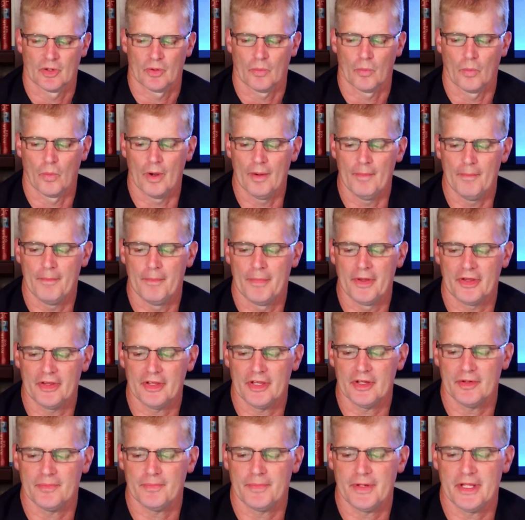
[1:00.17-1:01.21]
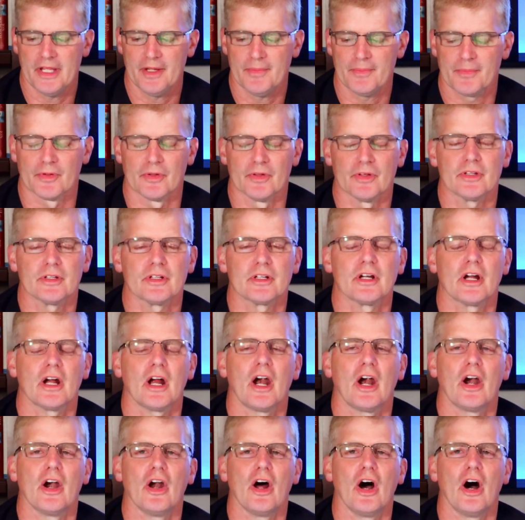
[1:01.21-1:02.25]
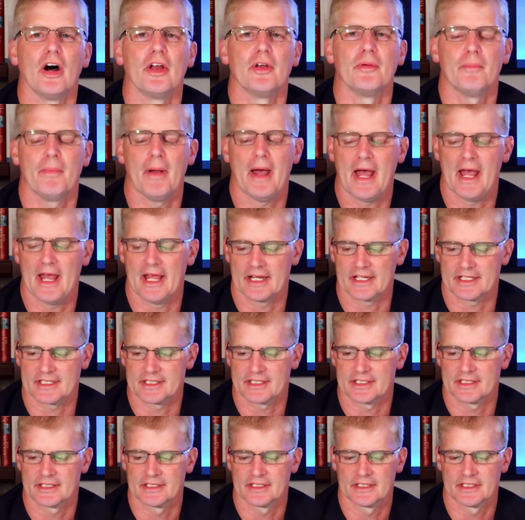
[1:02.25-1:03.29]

one billion people are unbanked.